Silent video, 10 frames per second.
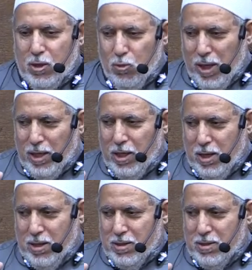in one
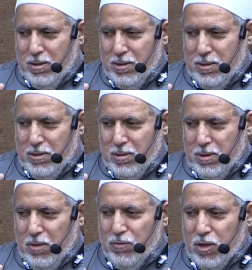year
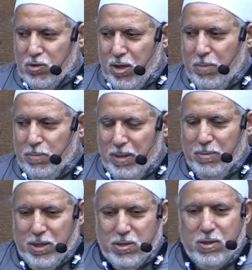of the Trump
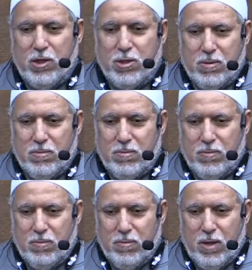administration.
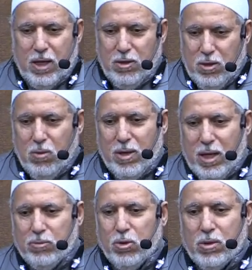And you know what
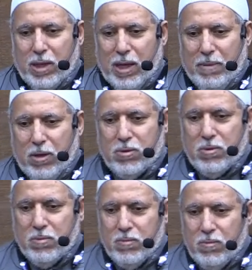I'm talking
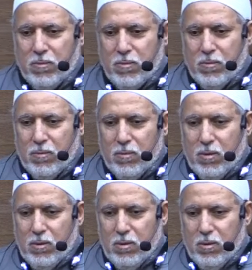about.
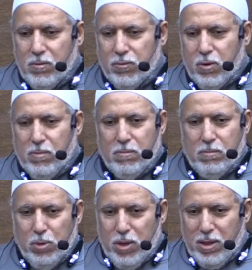
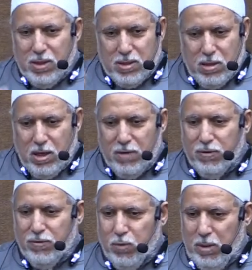From pulling the scarf
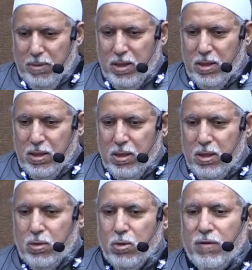of women
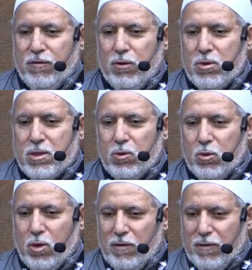to refusing
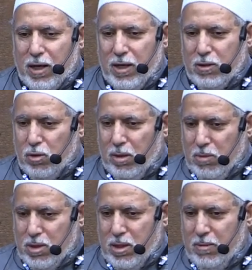to give a ride to a
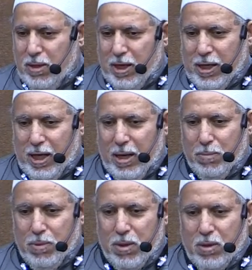Muslim in a
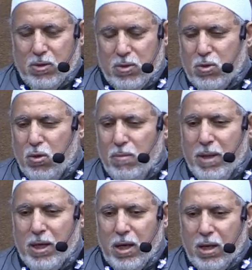cab, so
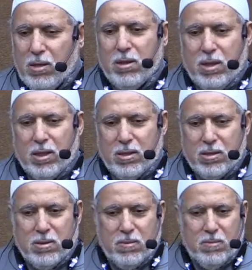many other
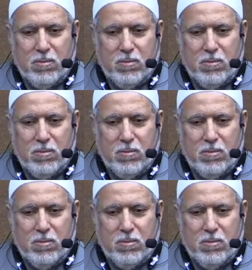things.